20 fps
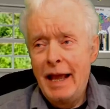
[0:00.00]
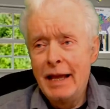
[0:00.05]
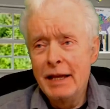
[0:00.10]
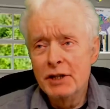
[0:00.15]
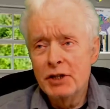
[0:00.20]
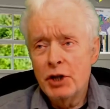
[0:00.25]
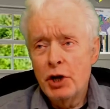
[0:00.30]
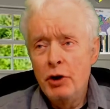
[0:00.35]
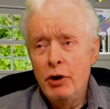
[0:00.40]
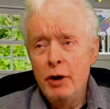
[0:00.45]

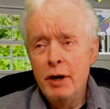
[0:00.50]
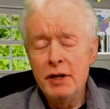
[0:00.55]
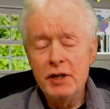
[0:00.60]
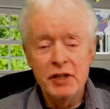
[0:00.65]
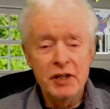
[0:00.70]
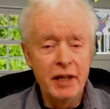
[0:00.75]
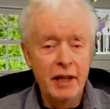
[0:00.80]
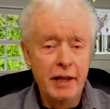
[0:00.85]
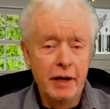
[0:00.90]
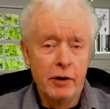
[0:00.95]
has
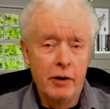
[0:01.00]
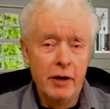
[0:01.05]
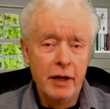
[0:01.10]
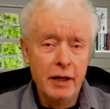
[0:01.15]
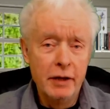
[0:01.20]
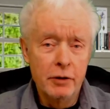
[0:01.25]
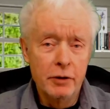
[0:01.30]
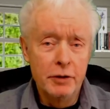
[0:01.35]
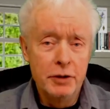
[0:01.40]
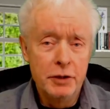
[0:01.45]
currents that are
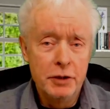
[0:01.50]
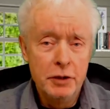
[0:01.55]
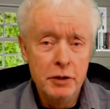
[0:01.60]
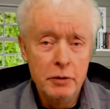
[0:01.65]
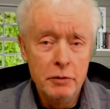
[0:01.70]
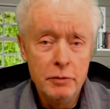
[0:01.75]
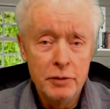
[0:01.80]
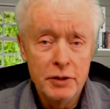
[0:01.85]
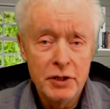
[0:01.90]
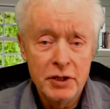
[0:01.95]

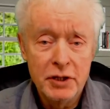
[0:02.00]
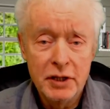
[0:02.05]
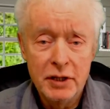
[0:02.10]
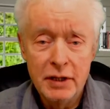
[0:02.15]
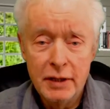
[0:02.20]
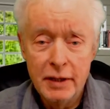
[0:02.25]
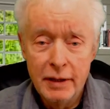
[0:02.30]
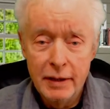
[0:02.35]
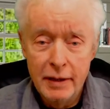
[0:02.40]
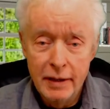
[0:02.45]

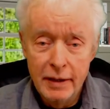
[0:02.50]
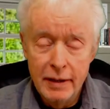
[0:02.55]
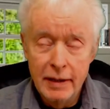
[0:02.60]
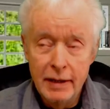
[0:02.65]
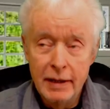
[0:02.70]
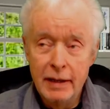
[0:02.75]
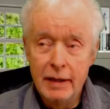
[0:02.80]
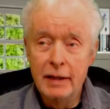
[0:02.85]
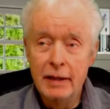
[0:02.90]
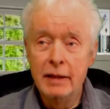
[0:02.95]
introduced
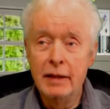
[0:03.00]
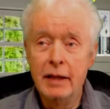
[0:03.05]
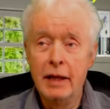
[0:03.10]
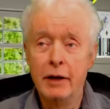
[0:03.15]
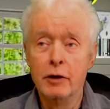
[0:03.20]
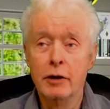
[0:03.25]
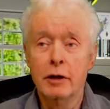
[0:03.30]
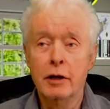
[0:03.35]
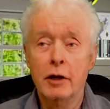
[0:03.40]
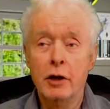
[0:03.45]

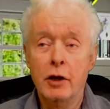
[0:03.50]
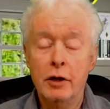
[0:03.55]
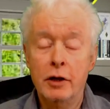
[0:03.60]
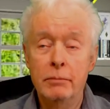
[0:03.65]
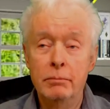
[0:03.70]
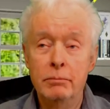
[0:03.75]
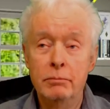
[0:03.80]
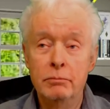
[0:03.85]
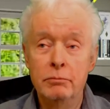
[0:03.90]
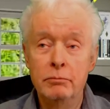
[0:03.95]
that are
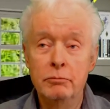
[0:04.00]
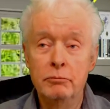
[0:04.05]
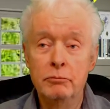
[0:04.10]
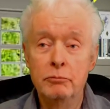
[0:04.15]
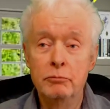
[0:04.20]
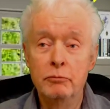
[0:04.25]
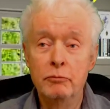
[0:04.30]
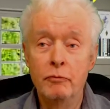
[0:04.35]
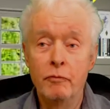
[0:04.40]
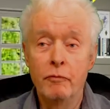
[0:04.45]

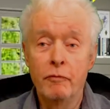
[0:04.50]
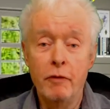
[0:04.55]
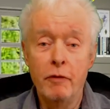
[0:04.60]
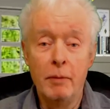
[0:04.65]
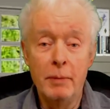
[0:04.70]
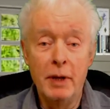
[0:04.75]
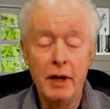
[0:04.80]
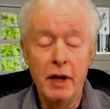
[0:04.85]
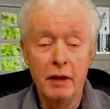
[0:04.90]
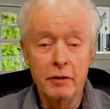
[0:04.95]

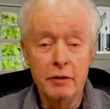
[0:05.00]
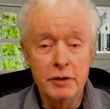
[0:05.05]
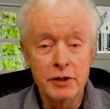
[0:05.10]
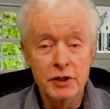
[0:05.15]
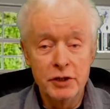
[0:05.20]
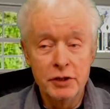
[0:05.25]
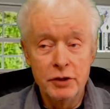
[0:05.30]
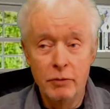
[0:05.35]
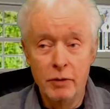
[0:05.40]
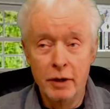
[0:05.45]
from
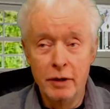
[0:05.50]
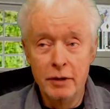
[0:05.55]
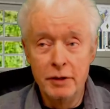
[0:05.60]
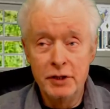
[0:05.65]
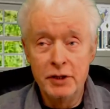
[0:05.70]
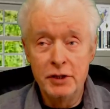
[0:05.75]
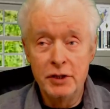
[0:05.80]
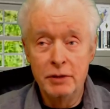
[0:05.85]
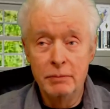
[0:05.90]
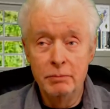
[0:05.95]
another
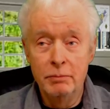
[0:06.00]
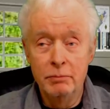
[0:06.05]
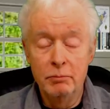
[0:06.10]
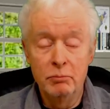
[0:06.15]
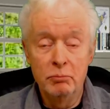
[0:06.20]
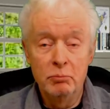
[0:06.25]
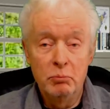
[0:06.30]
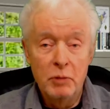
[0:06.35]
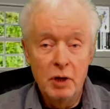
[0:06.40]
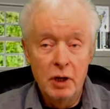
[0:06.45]
source
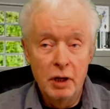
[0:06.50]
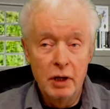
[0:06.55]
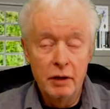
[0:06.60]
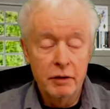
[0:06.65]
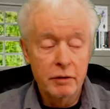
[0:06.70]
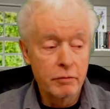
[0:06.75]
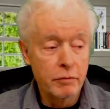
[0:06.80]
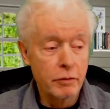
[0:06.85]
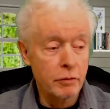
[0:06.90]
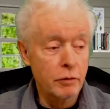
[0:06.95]

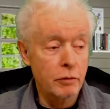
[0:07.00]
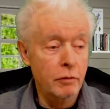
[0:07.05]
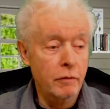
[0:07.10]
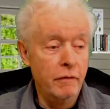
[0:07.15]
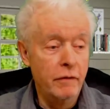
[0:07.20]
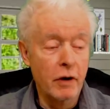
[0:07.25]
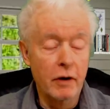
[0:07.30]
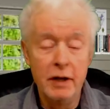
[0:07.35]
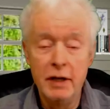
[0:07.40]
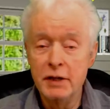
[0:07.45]

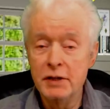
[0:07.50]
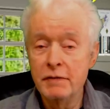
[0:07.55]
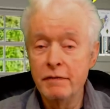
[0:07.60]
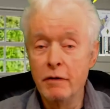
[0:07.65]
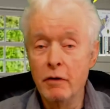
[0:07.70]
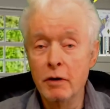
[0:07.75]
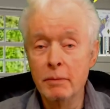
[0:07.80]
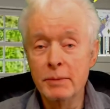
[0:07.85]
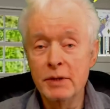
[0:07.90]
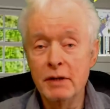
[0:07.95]
through
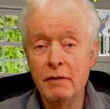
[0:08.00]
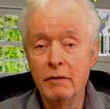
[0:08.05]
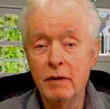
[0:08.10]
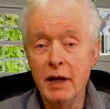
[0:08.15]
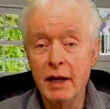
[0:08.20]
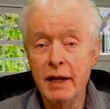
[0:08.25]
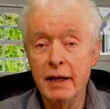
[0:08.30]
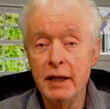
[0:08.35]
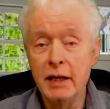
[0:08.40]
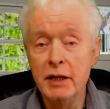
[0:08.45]
various forms
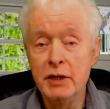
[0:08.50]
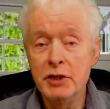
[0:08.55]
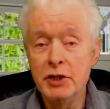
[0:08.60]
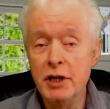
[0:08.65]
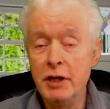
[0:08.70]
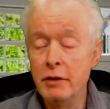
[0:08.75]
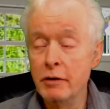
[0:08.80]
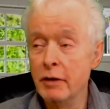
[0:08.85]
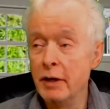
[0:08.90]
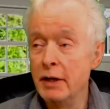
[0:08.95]
of
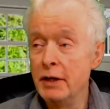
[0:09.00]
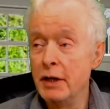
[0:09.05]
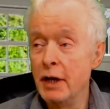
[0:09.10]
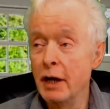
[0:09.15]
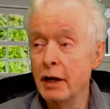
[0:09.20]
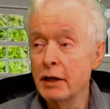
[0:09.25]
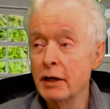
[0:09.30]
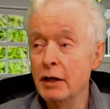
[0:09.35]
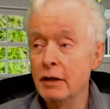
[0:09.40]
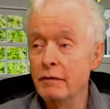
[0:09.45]
linkage, either
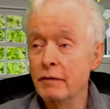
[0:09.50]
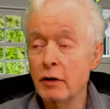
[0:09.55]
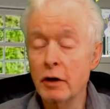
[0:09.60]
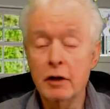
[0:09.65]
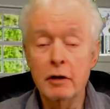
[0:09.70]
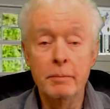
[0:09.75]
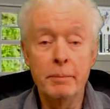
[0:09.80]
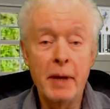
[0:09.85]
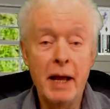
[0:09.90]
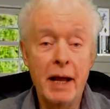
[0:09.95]

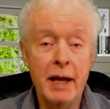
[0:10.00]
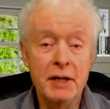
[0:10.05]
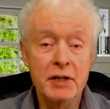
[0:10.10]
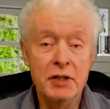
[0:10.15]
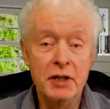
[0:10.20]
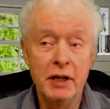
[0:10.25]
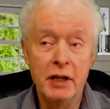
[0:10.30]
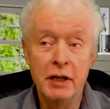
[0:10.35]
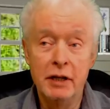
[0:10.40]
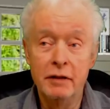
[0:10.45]
inductive or
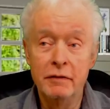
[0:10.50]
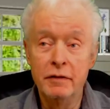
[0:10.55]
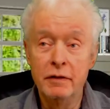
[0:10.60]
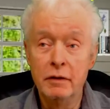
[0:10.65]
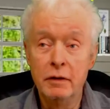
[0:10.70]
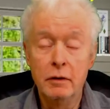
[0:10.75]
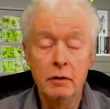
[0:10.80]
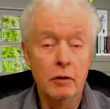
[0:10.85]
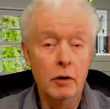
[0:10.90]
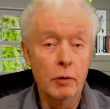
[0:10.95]

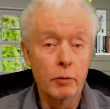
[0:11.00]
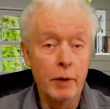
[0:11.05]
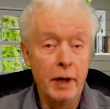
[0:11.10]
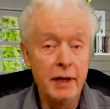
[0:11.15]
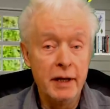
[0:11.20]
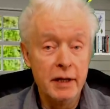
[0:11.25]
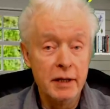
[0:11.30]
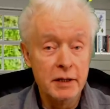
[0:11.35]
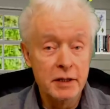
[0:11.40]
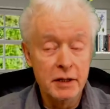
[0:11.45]
capacitive or
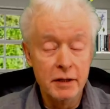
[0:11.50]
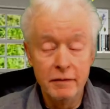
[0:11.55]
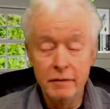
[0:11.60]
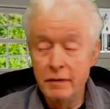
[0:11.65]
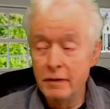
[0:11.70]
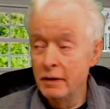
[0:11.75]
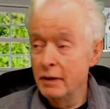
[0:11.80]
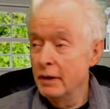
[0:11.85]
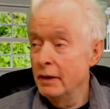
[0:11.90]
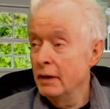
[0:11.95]

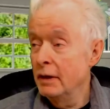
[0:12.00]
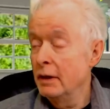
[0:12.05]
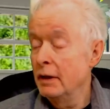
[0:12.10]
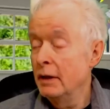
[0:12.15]
radiative.